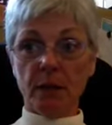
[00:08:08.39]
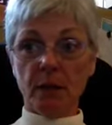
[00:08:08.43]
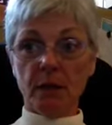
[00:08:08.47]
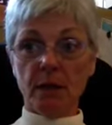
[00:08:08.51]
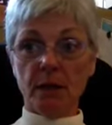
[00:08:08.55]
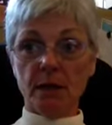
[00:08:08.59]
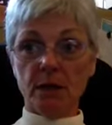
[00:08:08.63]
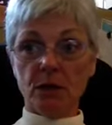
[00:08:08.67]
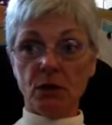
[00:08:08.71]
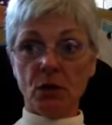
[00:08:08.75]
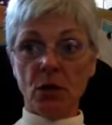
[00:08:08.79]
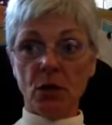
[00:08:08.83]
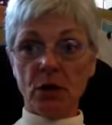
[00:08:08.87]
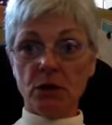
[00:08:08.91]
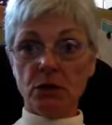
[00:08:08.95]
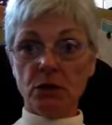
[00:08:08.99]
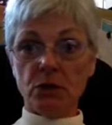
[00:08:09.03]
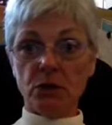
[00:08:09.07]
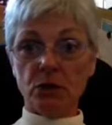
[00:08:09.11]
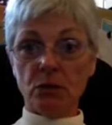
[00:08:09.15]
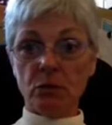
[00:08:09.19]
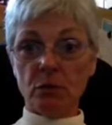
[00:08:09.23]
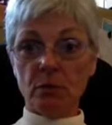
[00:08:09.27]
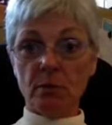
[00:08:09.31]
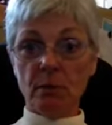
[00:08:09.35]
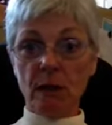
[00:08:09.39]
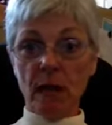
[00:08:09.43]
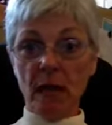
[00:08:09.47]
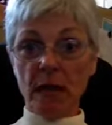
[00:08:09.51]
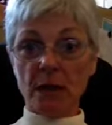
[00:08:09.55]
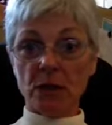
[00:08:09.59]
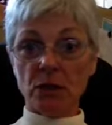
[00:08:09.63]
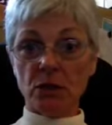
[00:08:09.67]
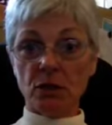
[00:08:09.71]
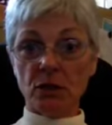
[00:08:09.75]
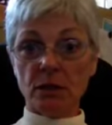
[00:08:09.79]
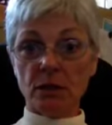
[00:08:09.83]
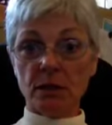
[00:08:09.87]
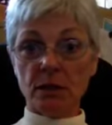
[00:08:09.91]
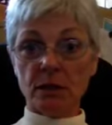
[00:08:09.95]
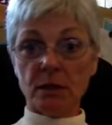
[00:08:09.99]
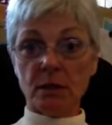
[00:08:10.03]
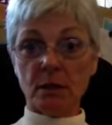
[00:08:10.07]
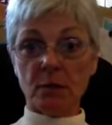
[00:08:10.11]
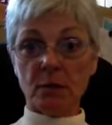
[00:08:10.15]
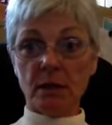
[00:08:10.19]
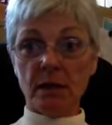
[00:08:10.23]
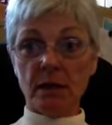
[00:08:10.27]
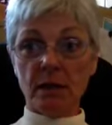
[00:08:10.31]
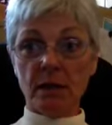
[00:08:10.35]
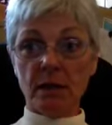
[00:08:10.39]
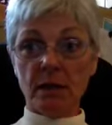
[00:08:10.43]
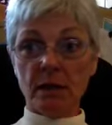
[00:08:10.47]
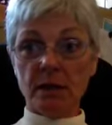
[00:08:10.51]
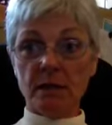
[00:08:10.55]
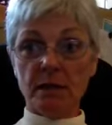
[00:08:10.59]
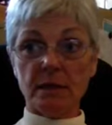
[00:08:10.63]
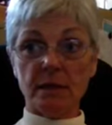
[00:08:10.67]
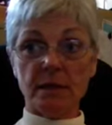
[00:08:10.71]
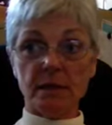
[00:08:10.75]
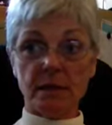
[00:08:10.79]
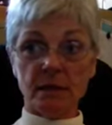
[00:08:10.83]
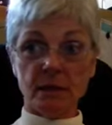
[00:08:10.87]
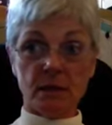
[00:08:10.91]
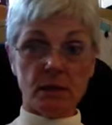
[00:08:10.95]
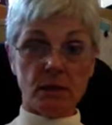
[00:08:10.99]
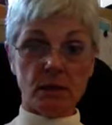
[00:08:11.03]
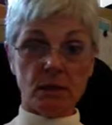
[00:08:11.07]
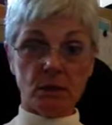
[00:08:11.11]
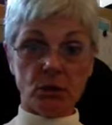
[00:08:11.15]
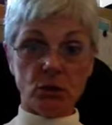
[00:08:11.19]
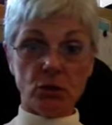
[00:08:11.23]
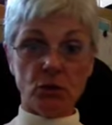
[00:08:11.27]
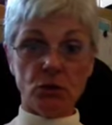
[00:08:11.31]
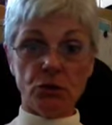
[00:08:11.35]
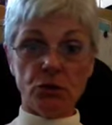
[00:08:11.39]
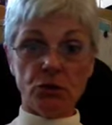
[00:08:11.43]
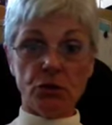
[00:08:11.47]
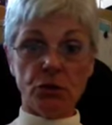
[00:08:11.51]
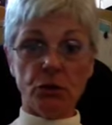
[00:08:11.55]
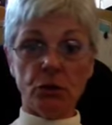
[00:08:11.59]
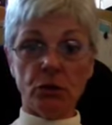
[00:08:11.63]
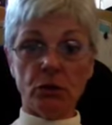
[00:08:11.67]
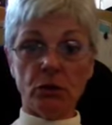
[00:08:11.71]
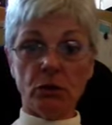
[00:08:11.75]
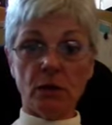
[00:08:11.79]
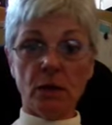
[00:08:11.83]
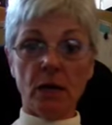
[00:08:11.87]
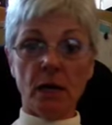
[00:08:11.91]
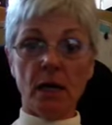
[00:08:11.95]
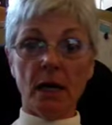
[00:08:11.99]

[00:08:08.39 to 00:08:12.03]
It's hard to imagine that somebody that is this delusional